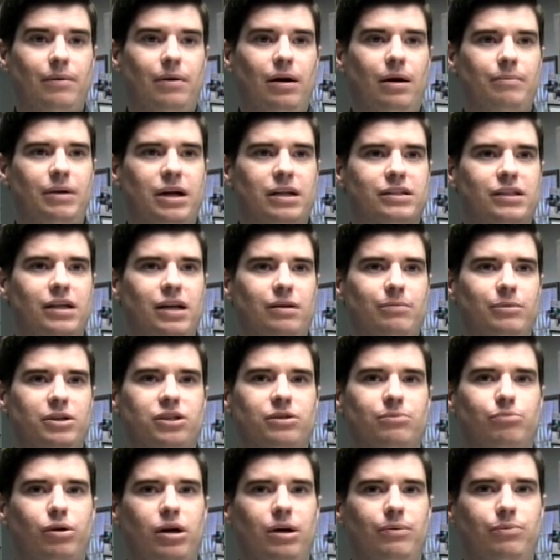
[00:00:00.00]
I'm not saying
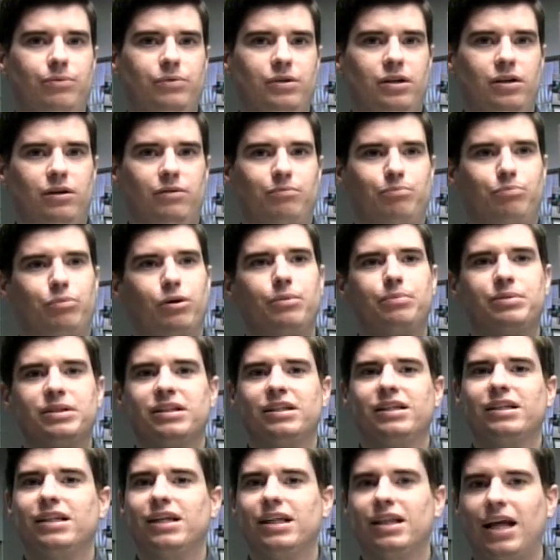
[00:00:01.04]
Mission Prep,
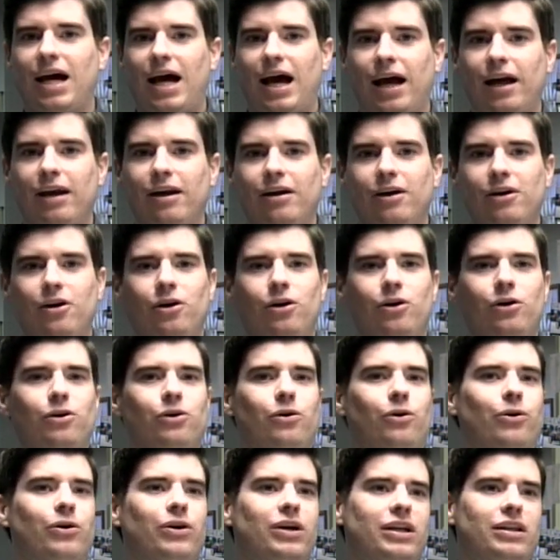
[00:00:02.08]
purposely did that
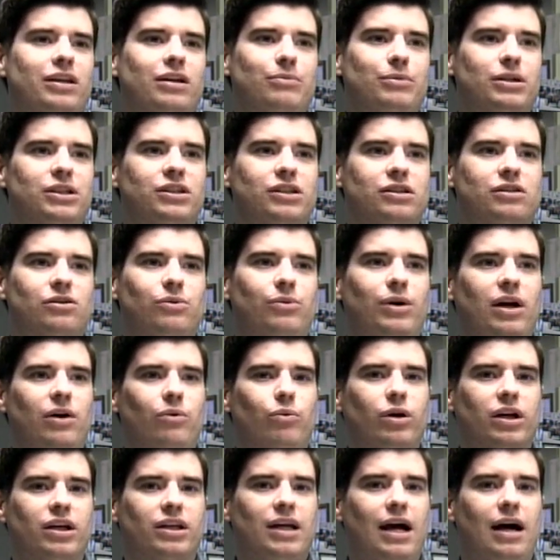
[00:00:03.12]
or anything, but just the way it
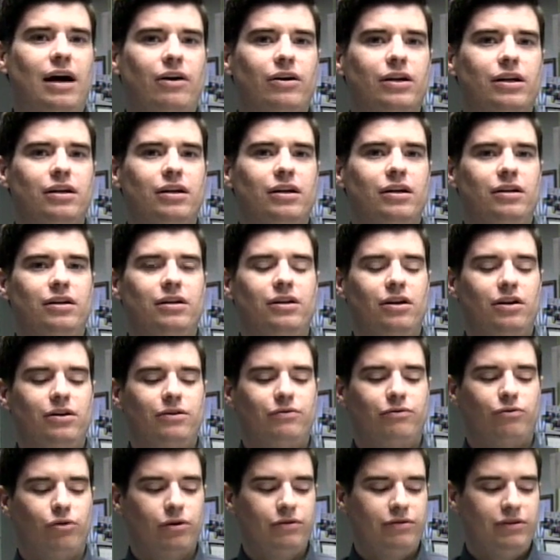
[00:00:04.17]
worked out,
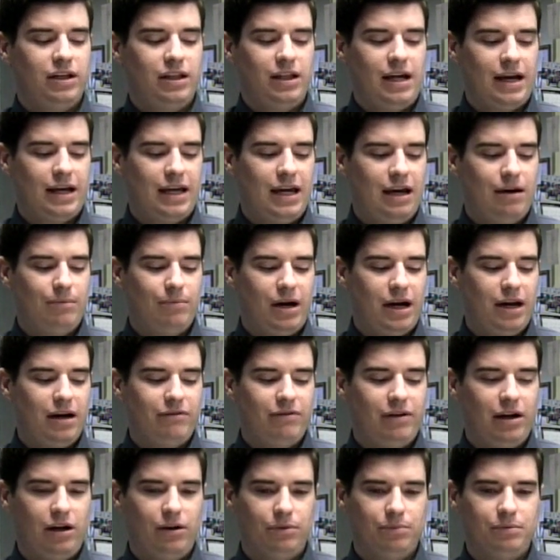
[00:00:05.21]
forfeiting that game might
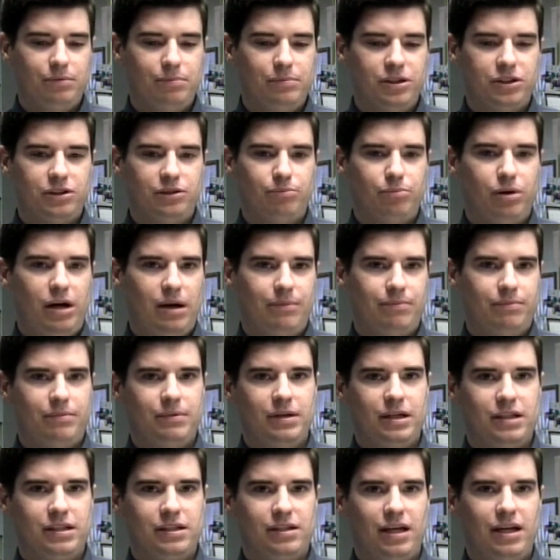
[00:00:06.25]
have helped Mission Prep
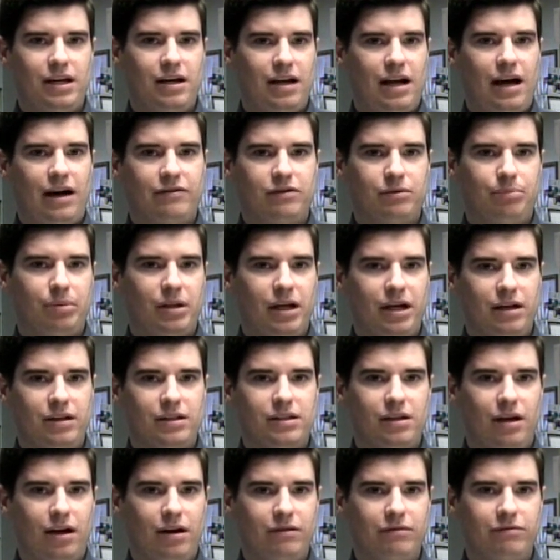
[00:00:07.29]
because they didn't have to play a
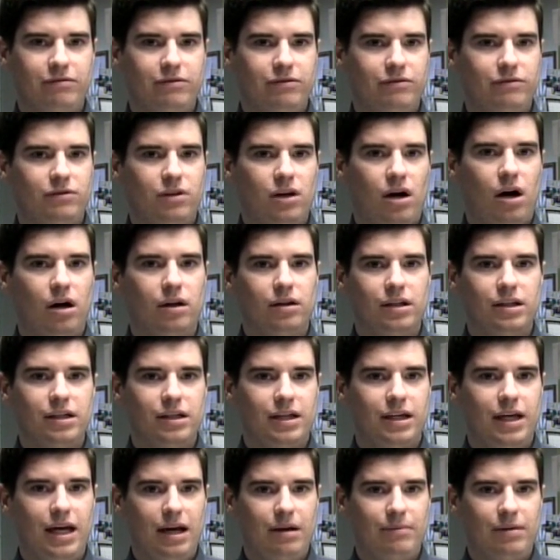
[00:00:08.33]
tough
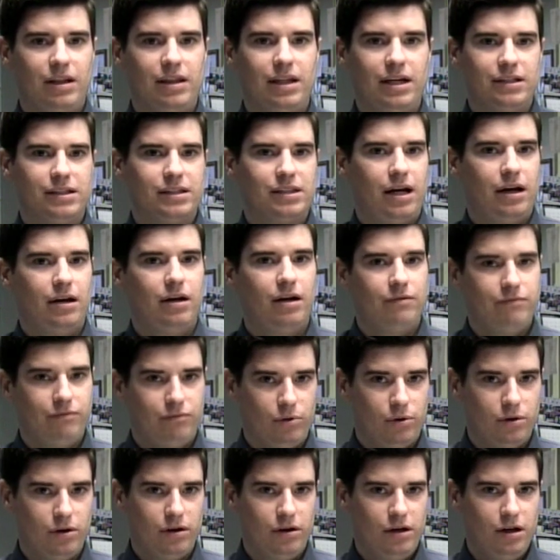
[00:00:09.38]
non-league game that they signed up
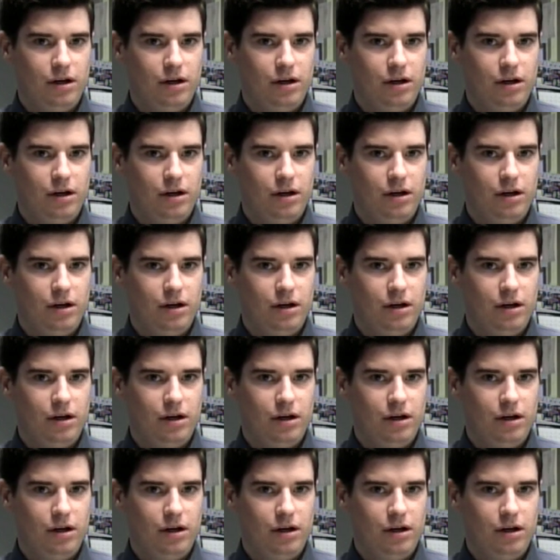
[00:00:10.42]
for.